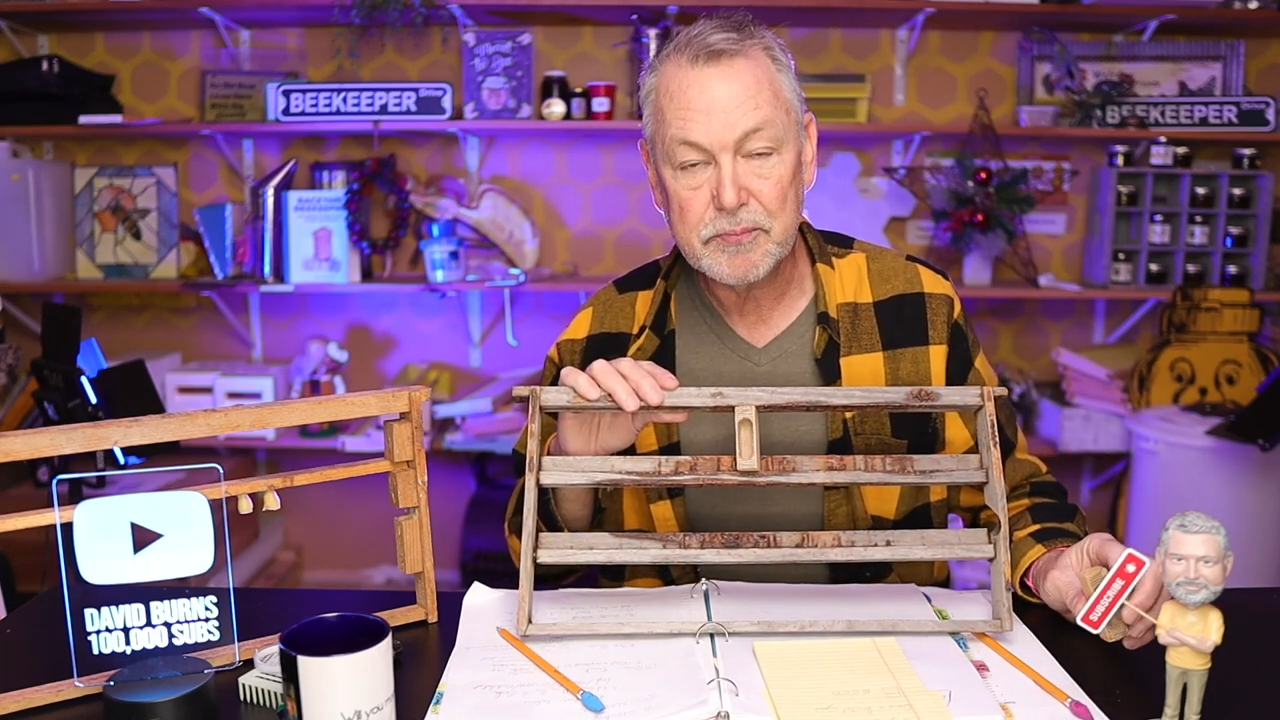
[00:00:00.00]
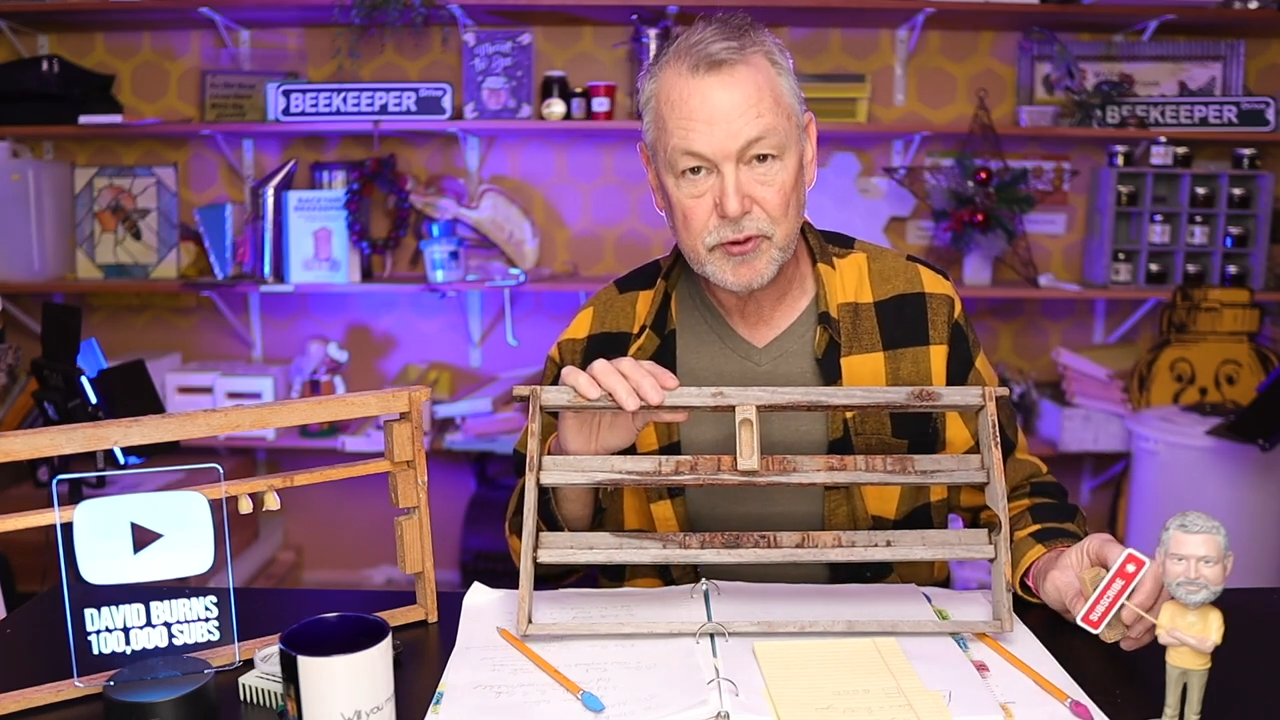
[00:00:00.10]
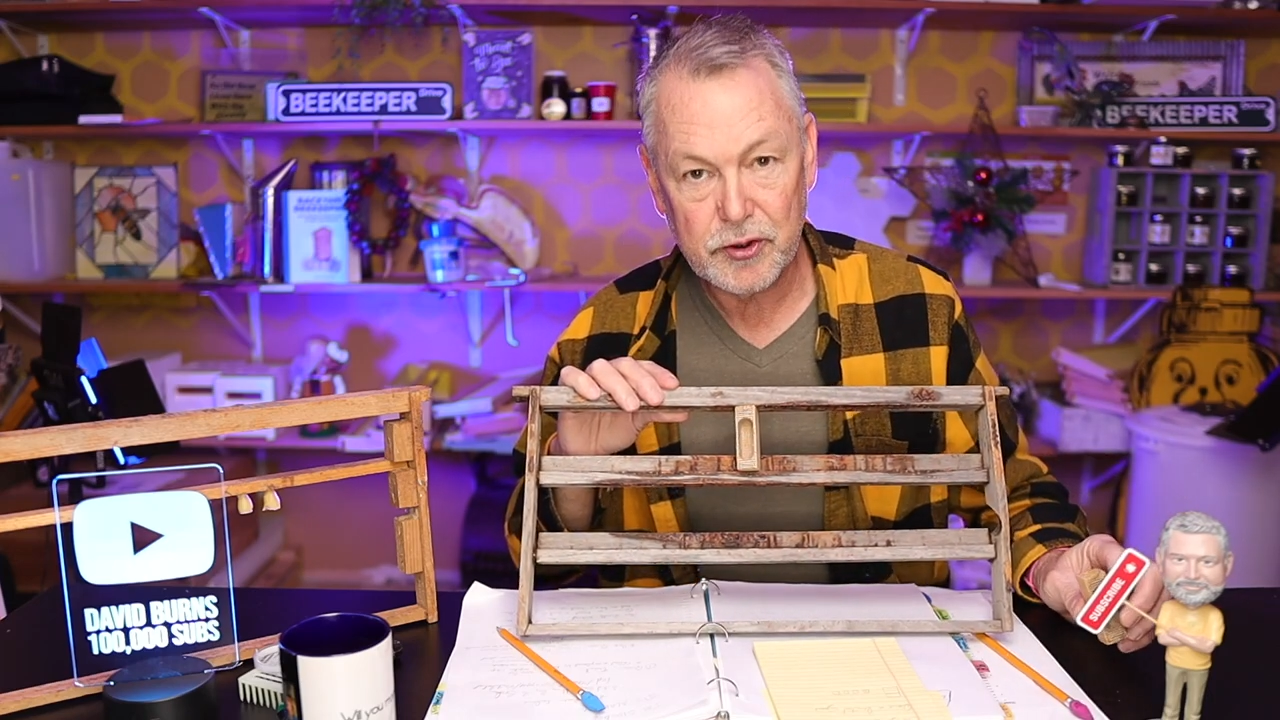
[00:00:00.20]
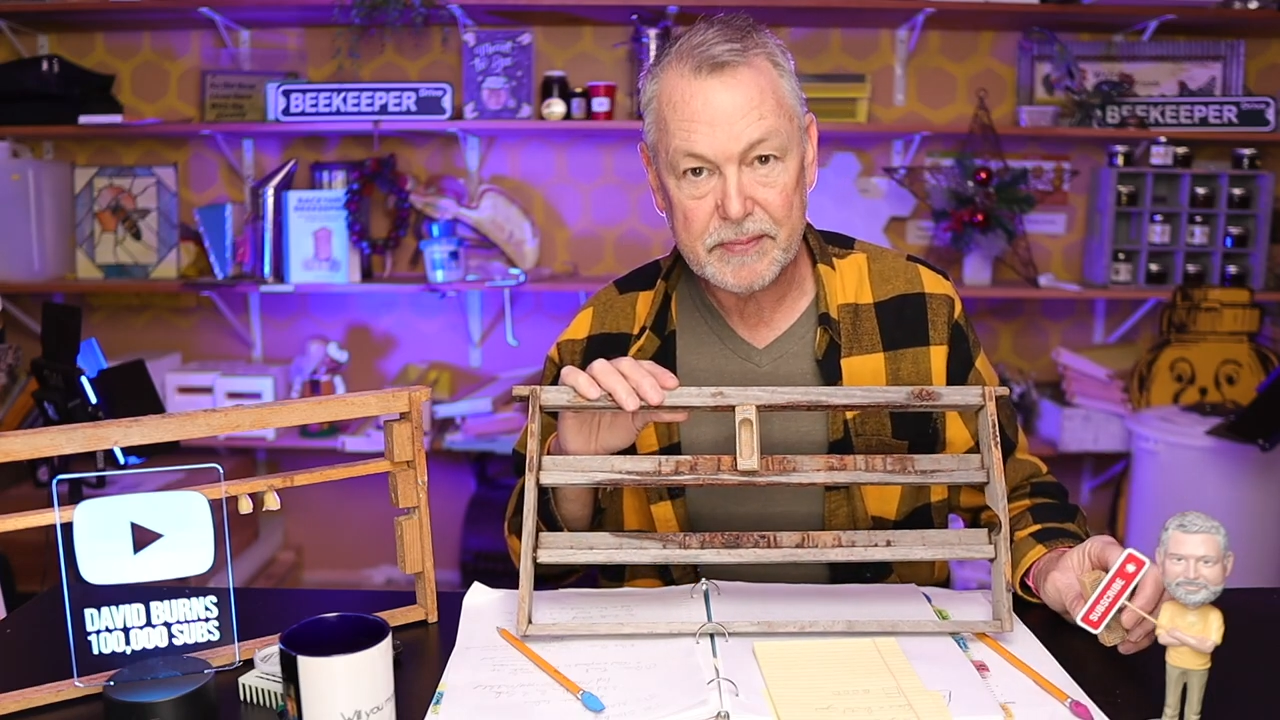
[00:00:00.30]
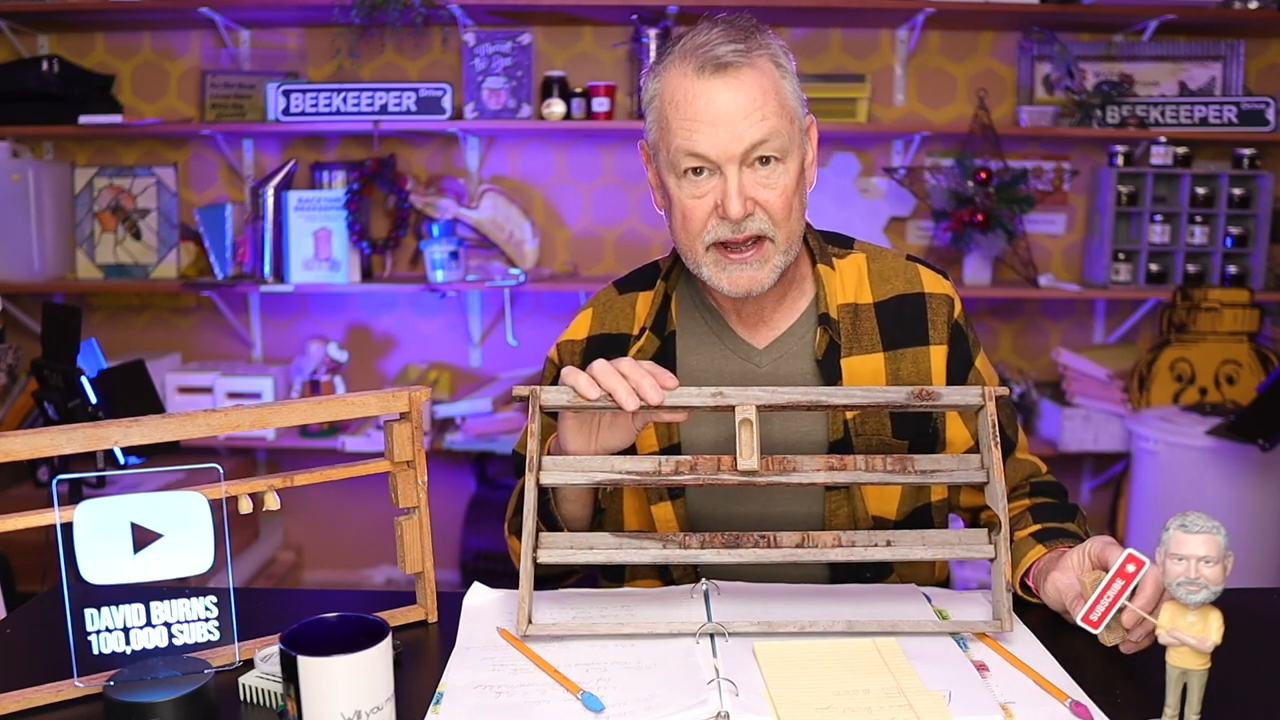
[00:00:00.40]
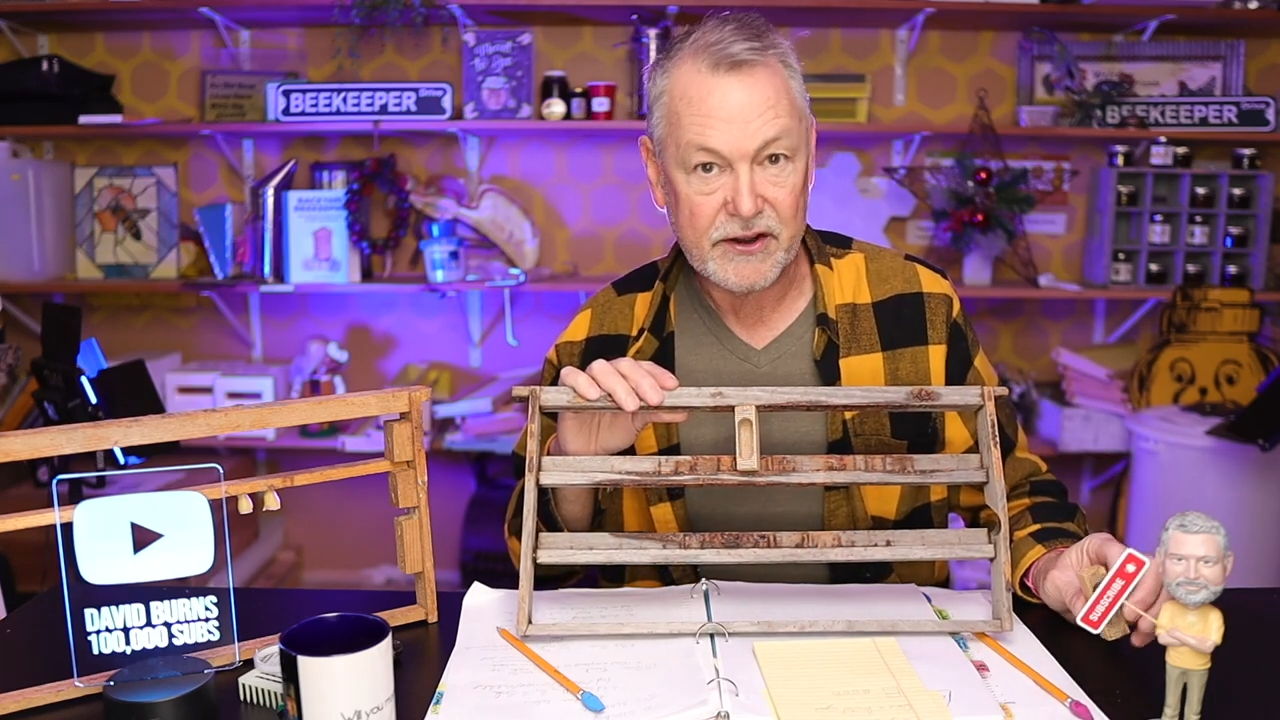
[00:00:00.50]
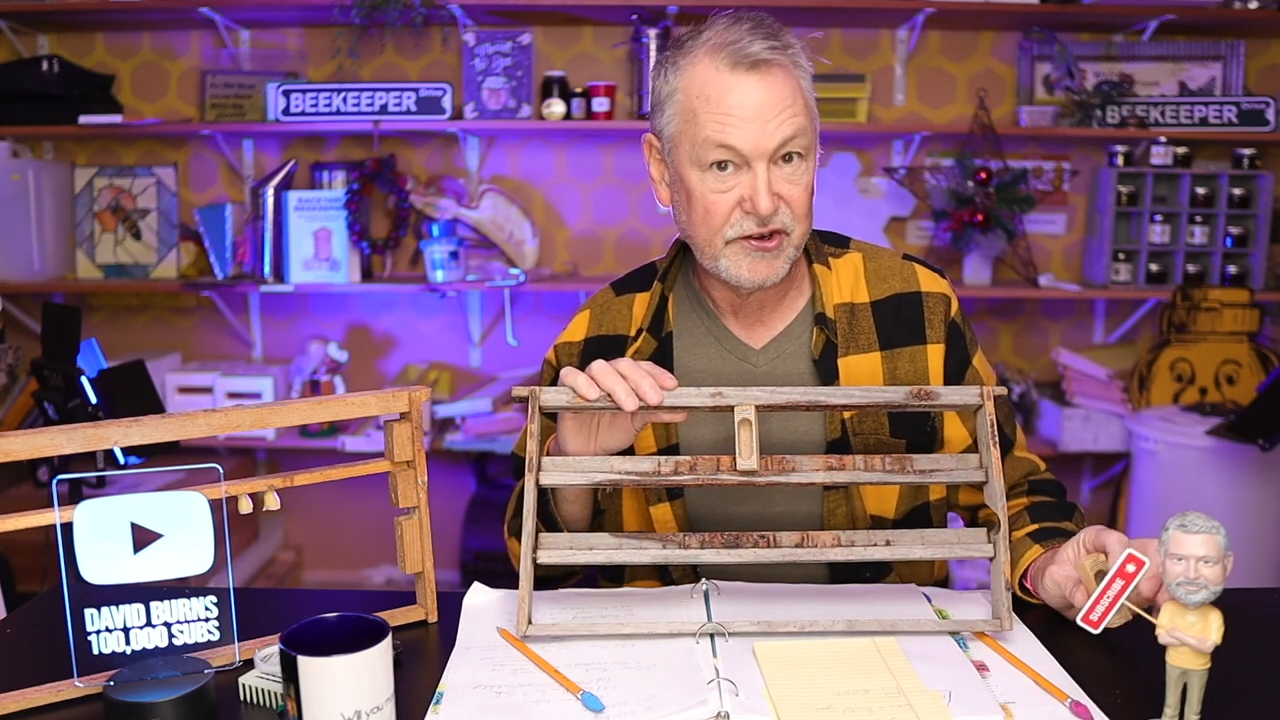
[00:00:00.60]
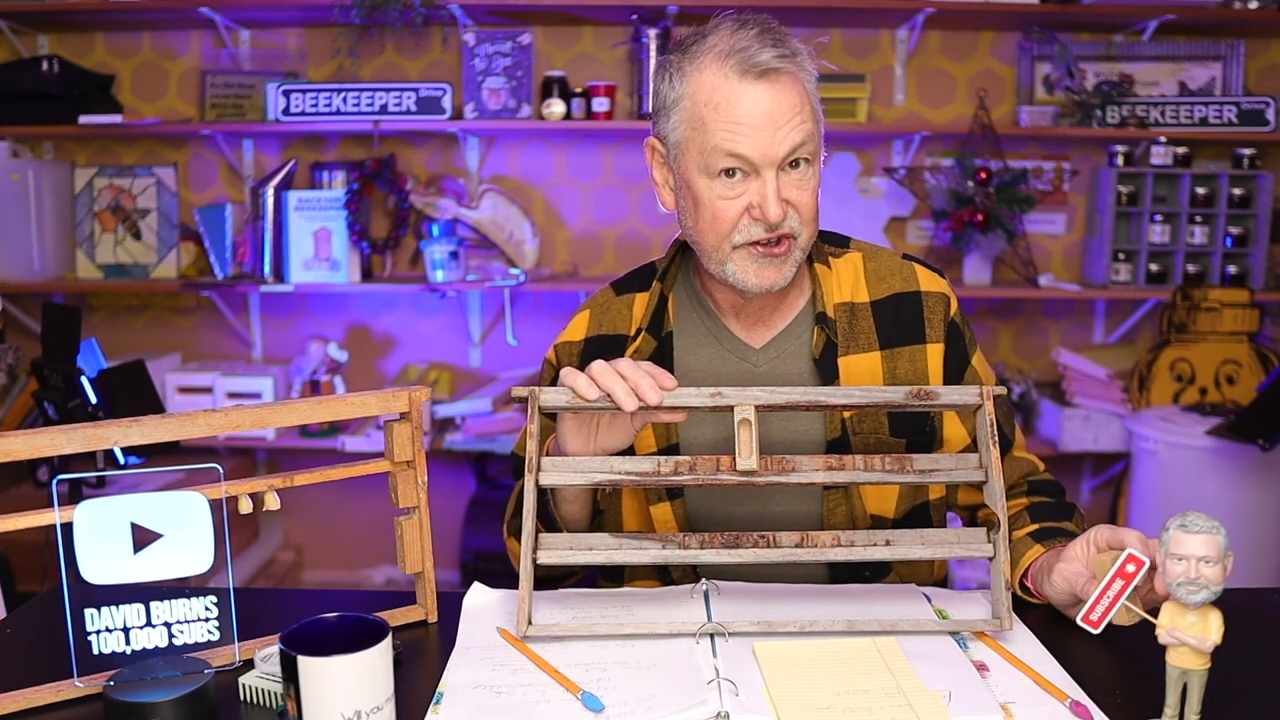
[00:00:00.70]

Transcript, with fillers: brood pattern,